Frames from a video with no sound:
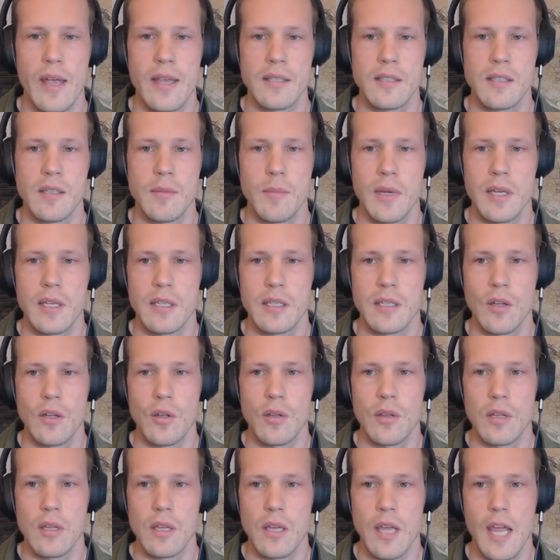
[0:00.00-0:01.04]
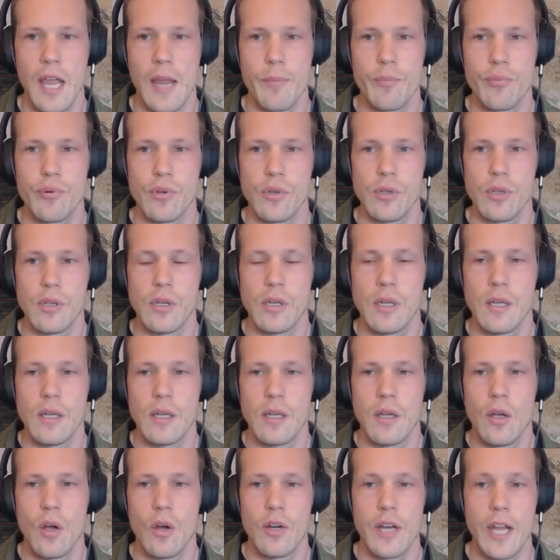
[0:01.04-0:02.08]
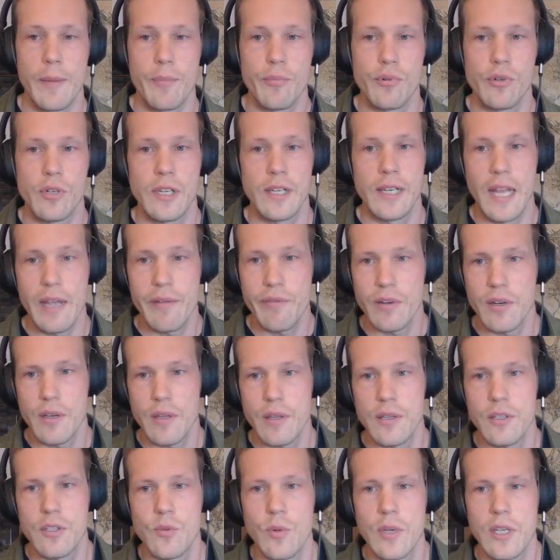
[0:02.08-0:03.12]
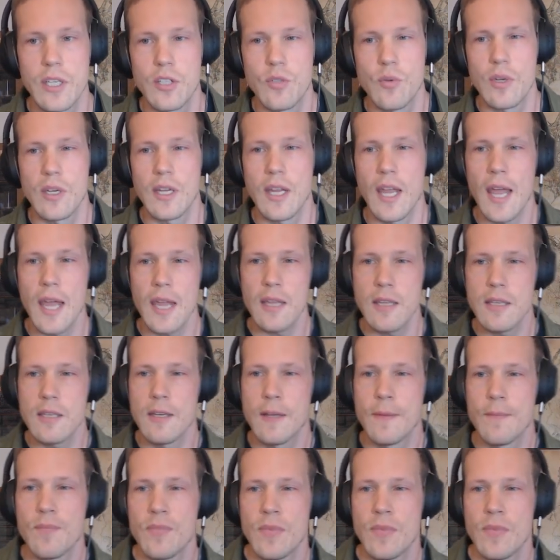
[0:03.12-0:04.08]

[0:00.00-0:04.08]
estimated on April 11th, 2028.